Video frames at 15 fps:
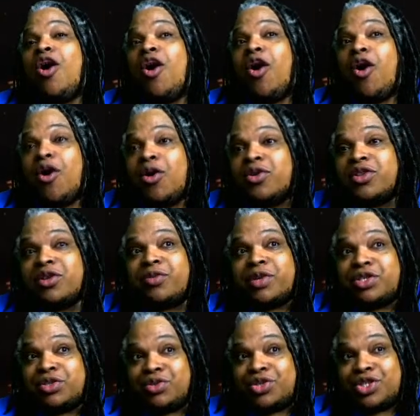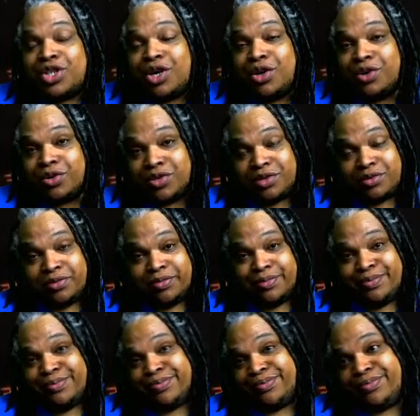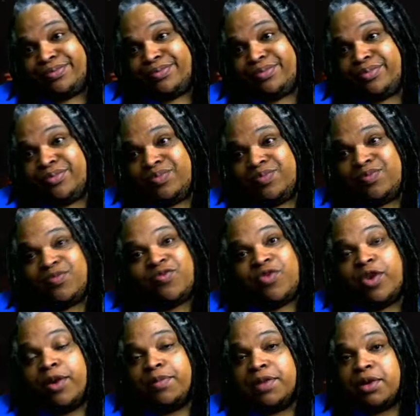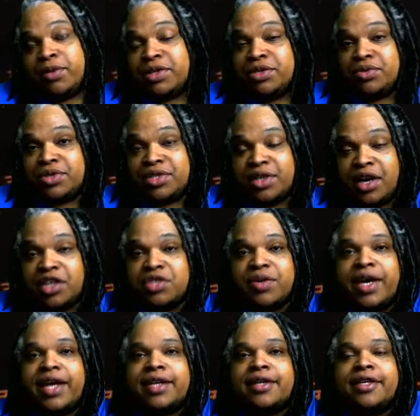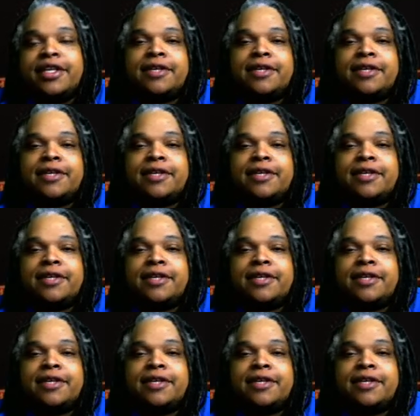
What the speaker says: all the original shows from the original Star Trek